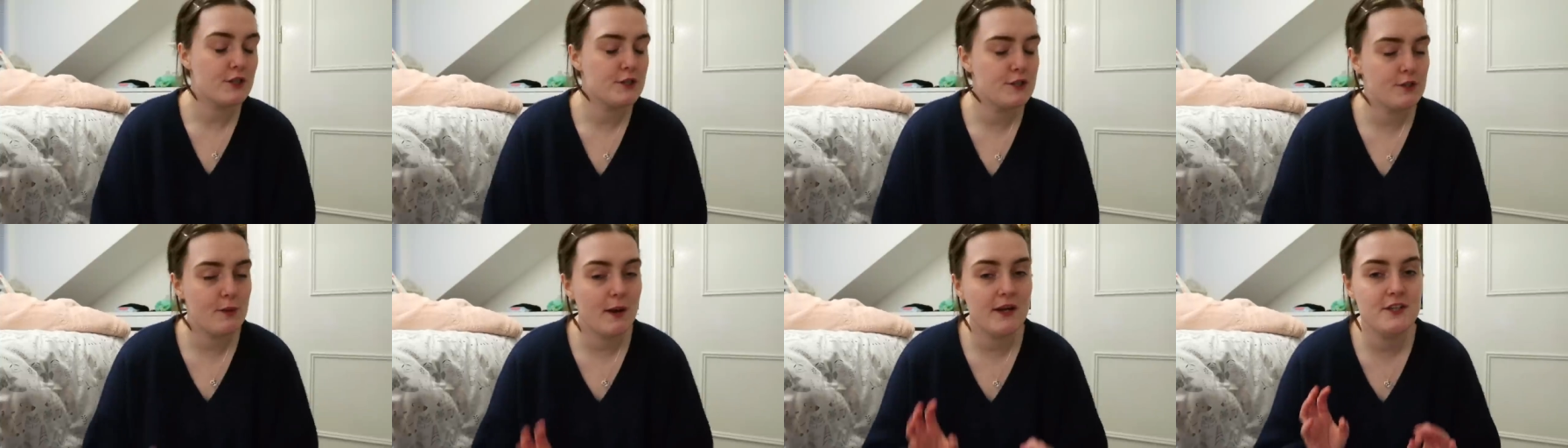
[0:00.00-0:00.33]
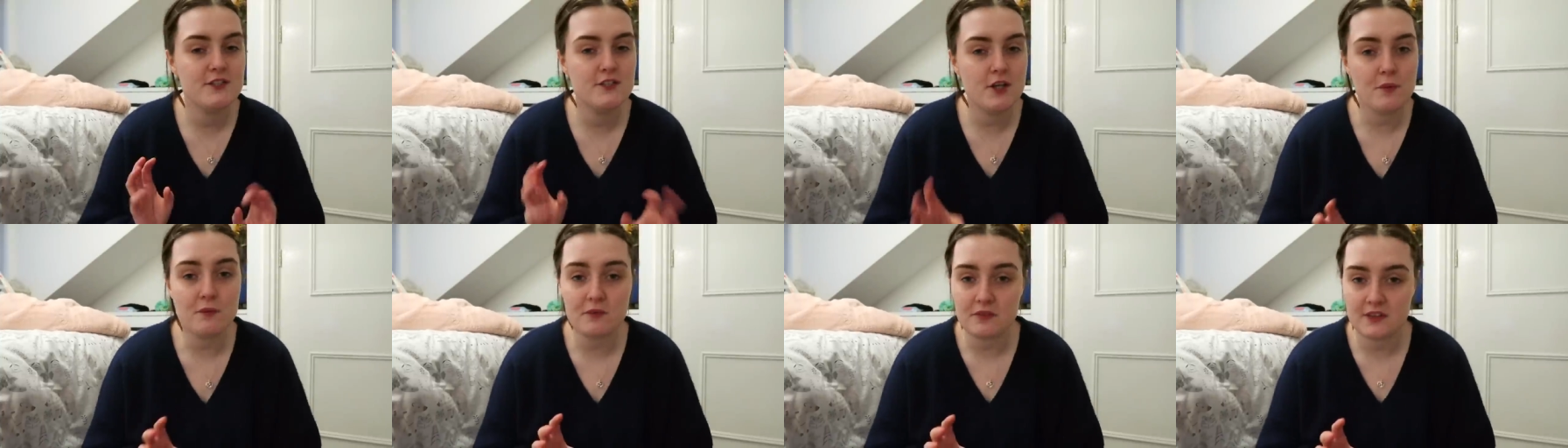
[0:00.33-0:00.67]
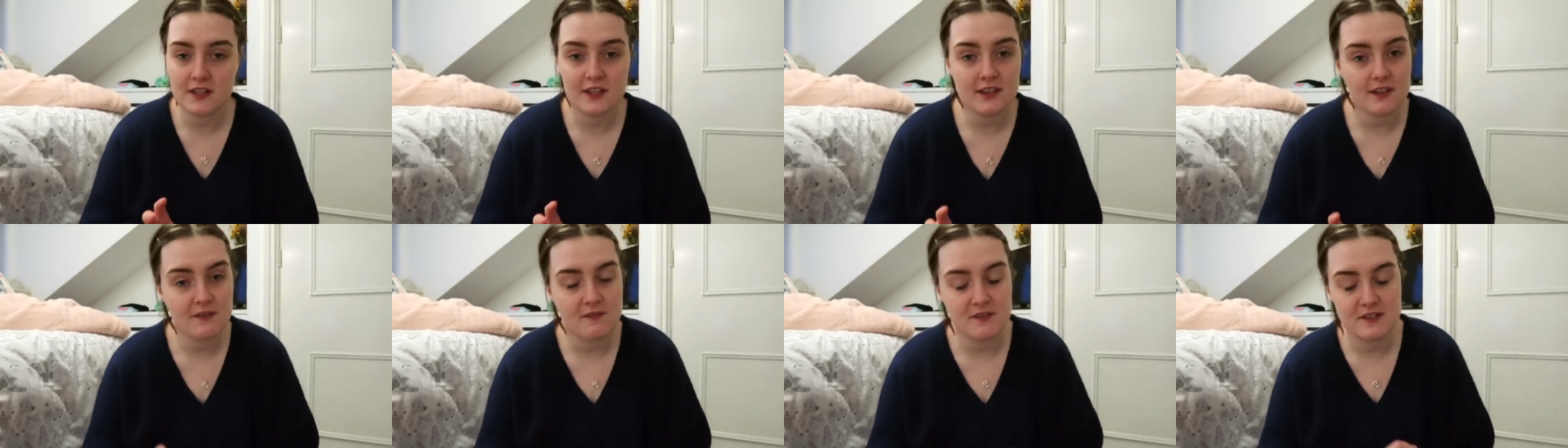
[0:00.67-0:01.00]
so I don't
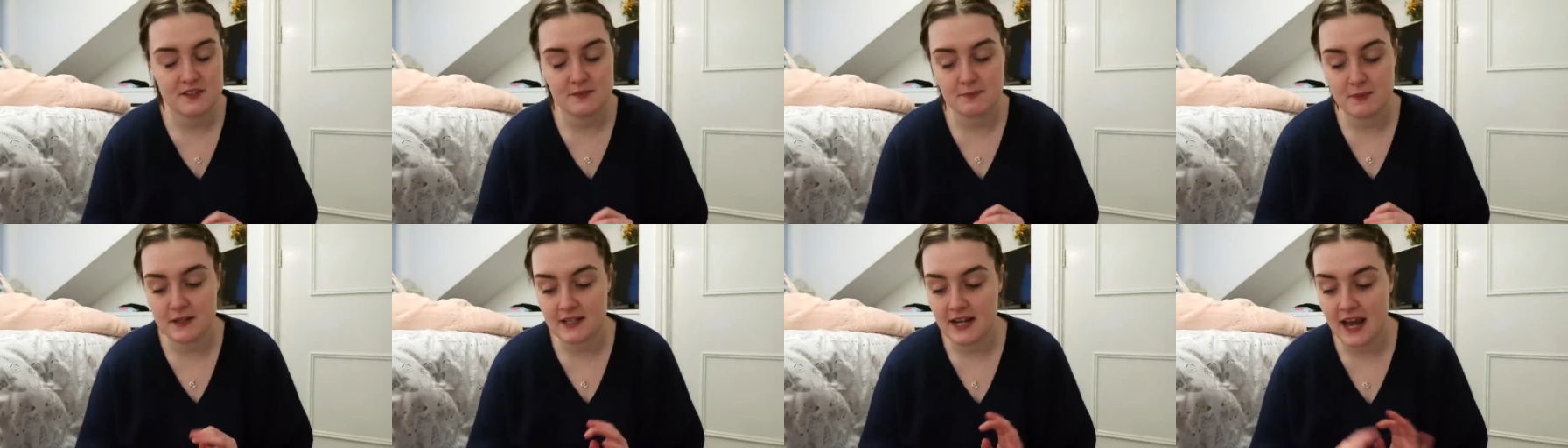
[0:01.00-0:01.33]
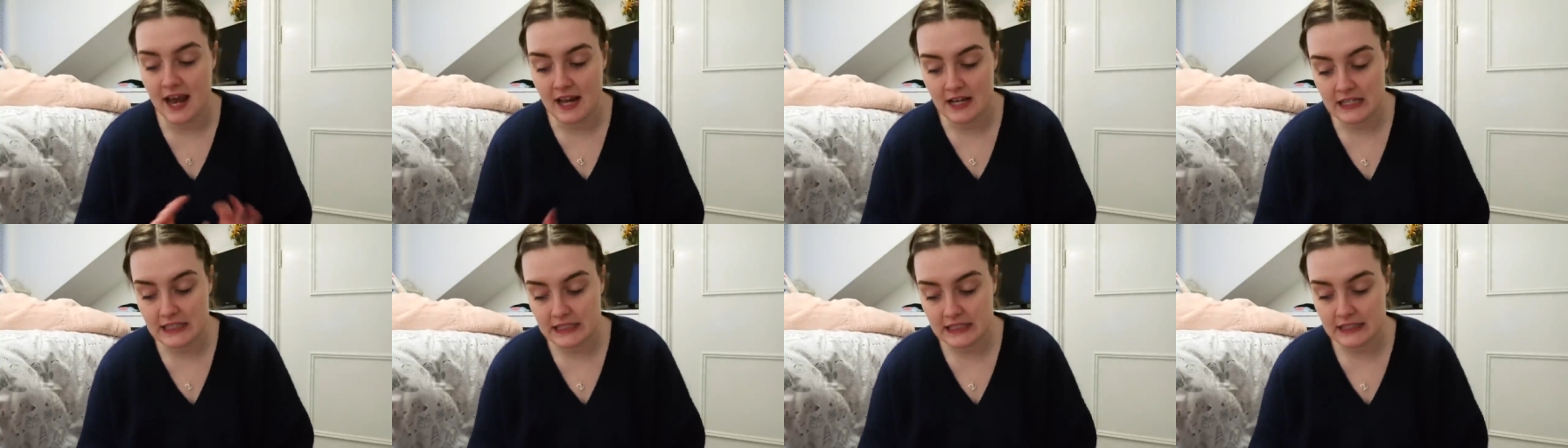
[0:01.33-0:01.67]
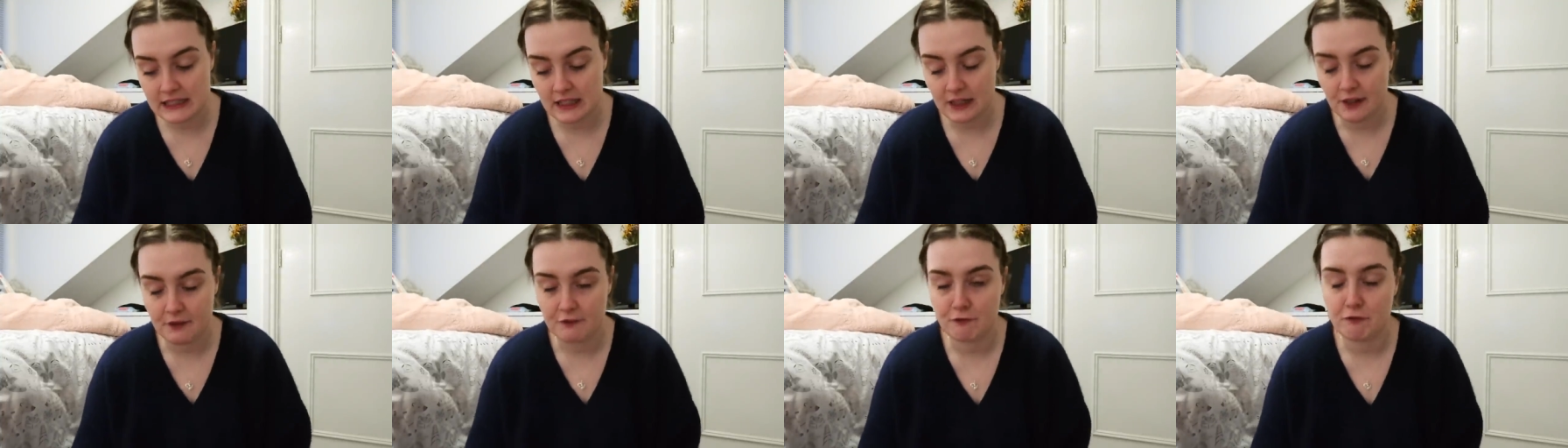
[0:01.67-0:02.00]
think there has been
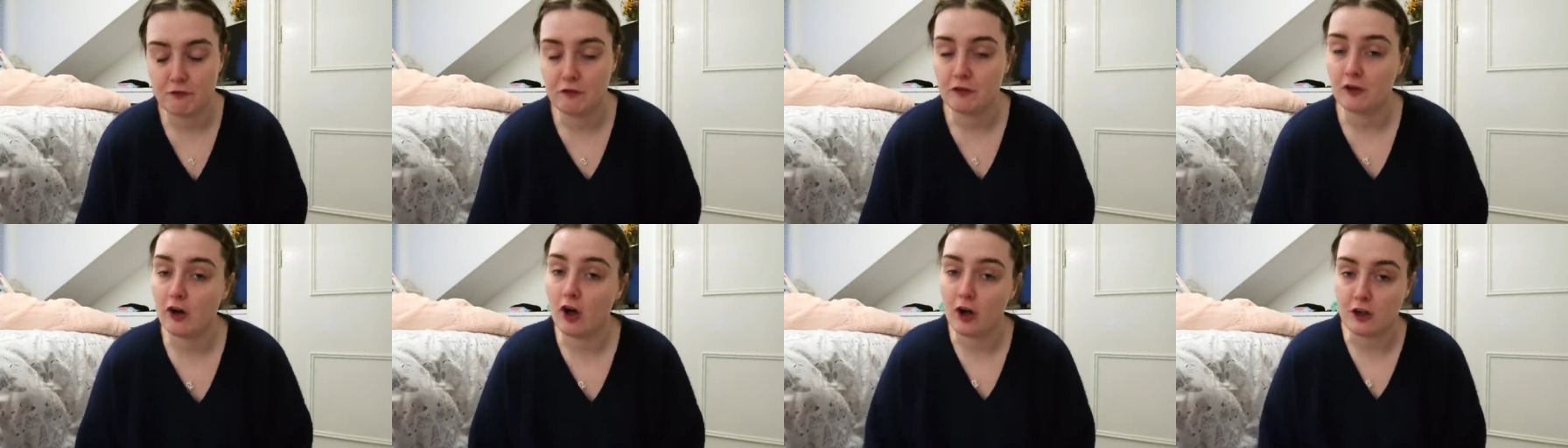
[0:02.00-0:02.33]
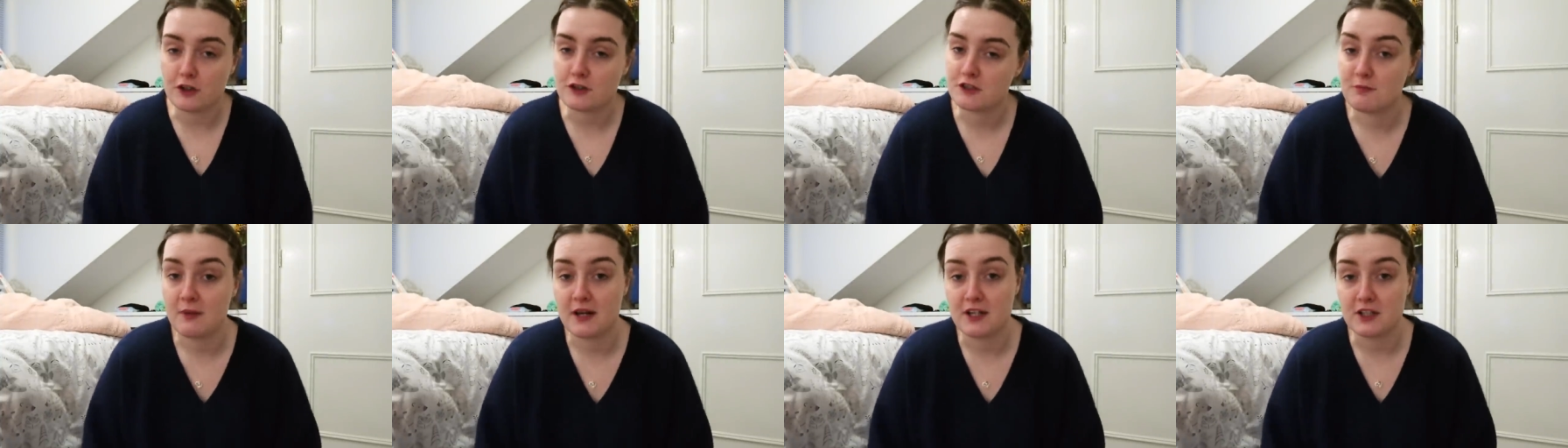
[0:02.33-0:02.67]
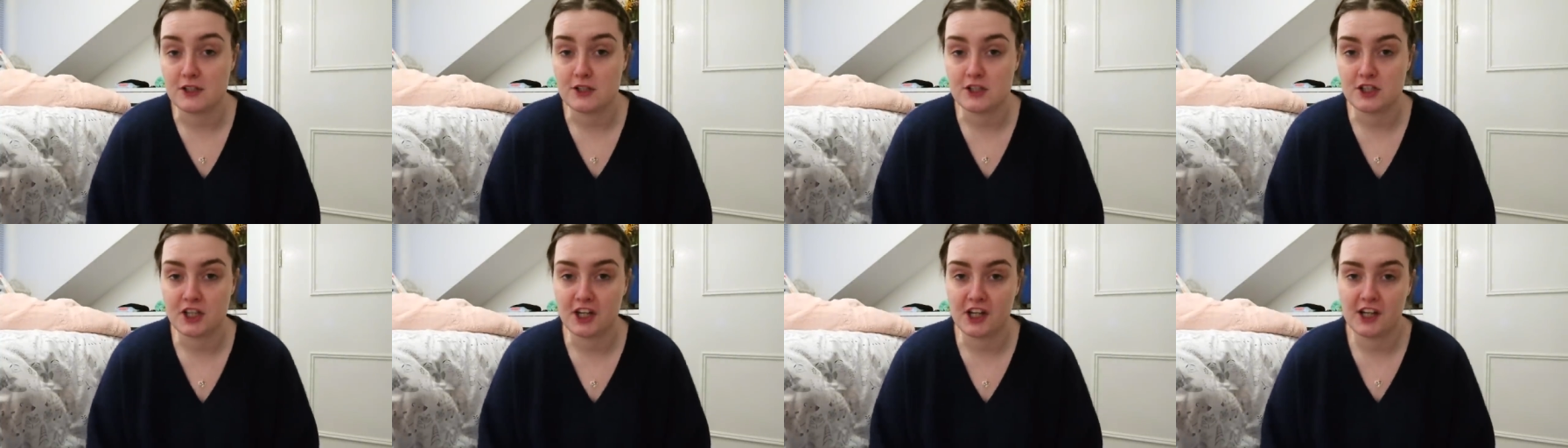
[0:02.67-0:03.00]
anything that I forgot to
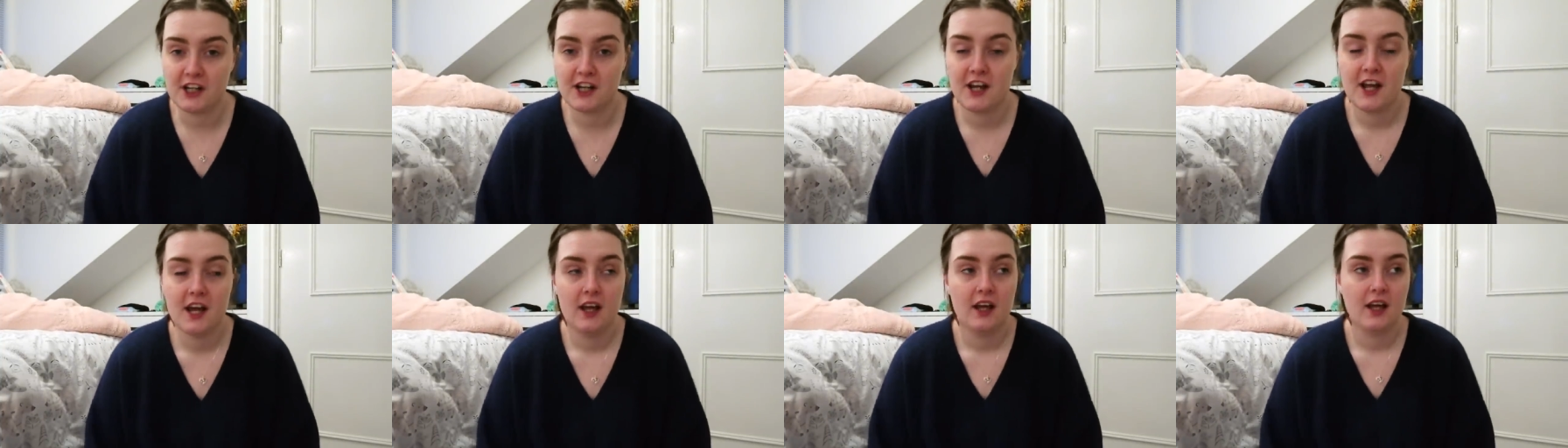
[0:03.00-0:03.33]
mention